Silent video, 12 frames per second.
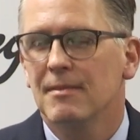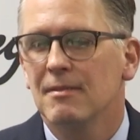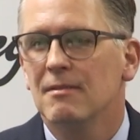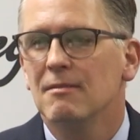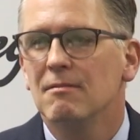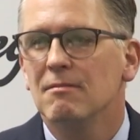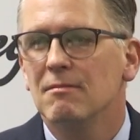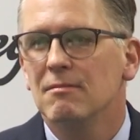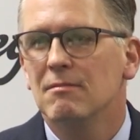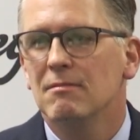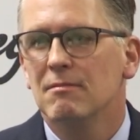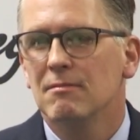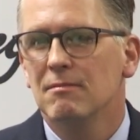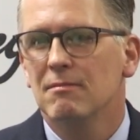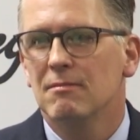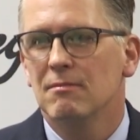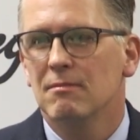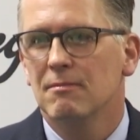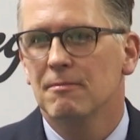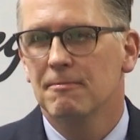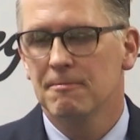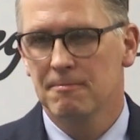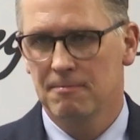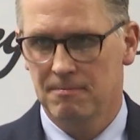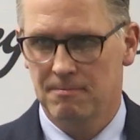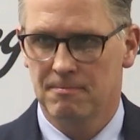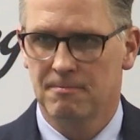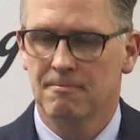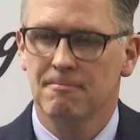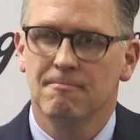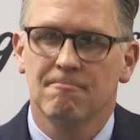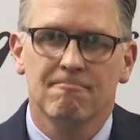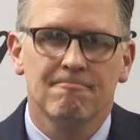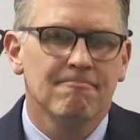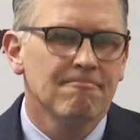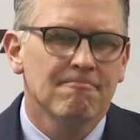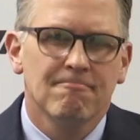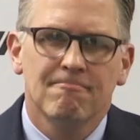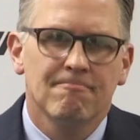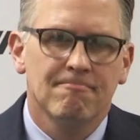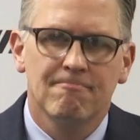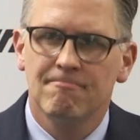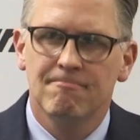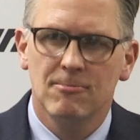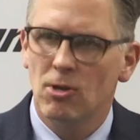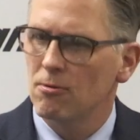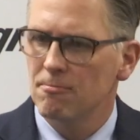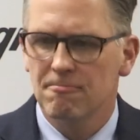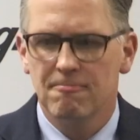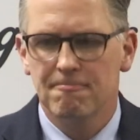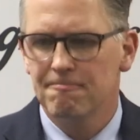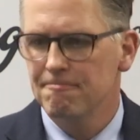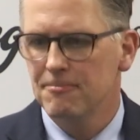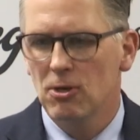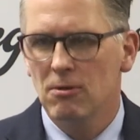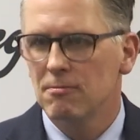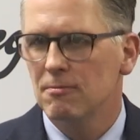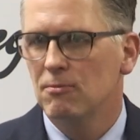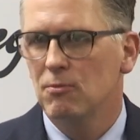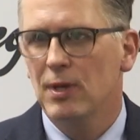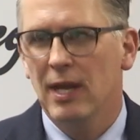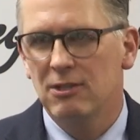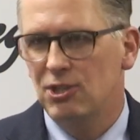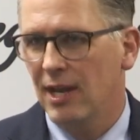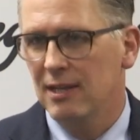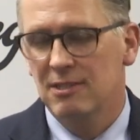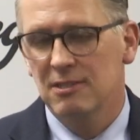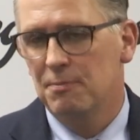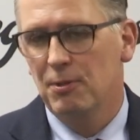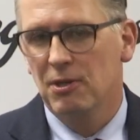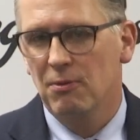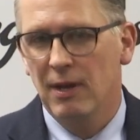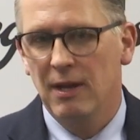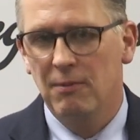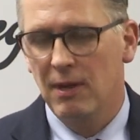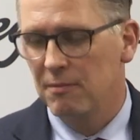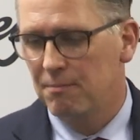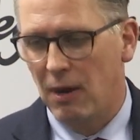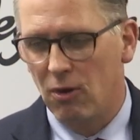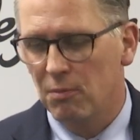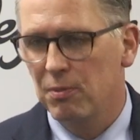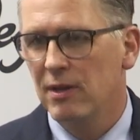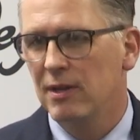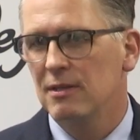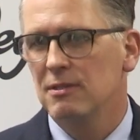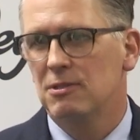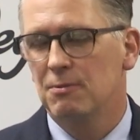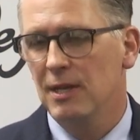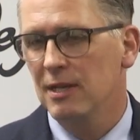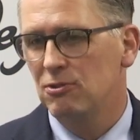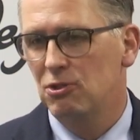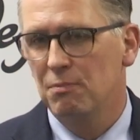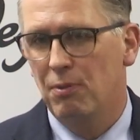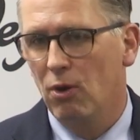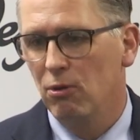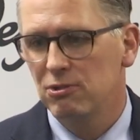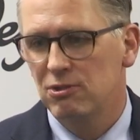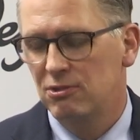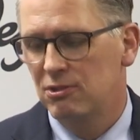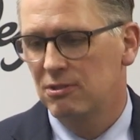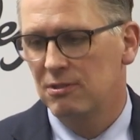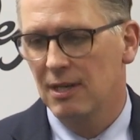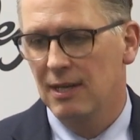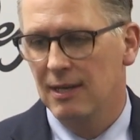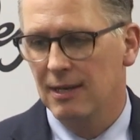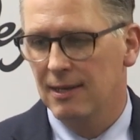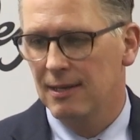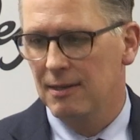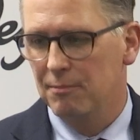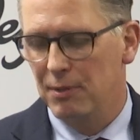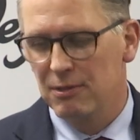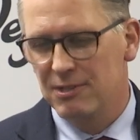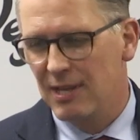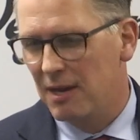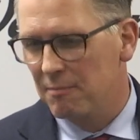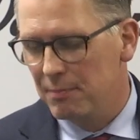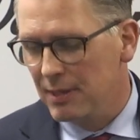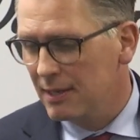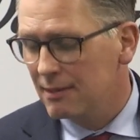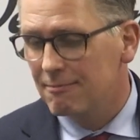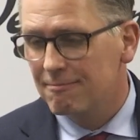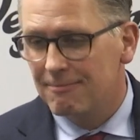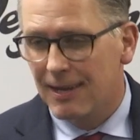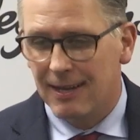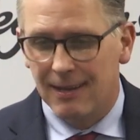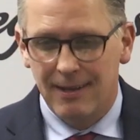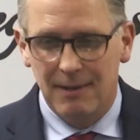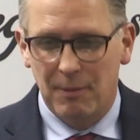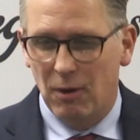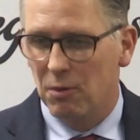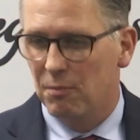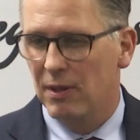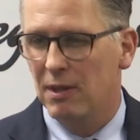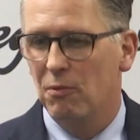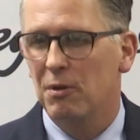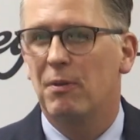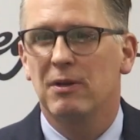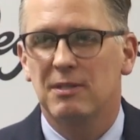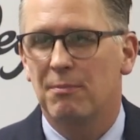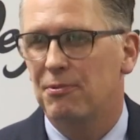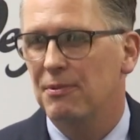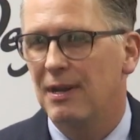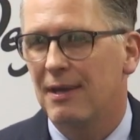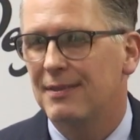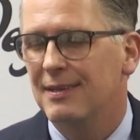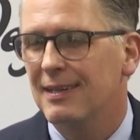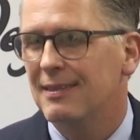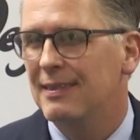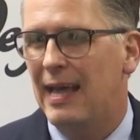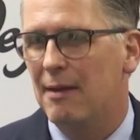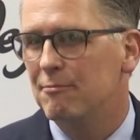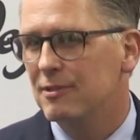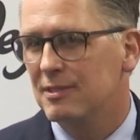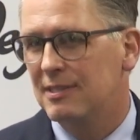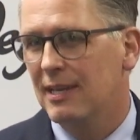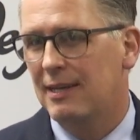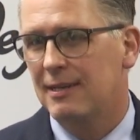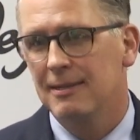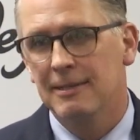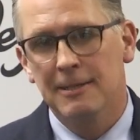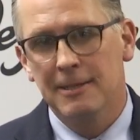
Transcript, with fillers: What, uh, I mean, did you see anything change after the Murray goal? No, no. We had chances to put it away. We had power plays. We hit two posts. Uh, Beersy had him beat uh, on a power play that would have put us up 3 nothing. hit the knob of the stick.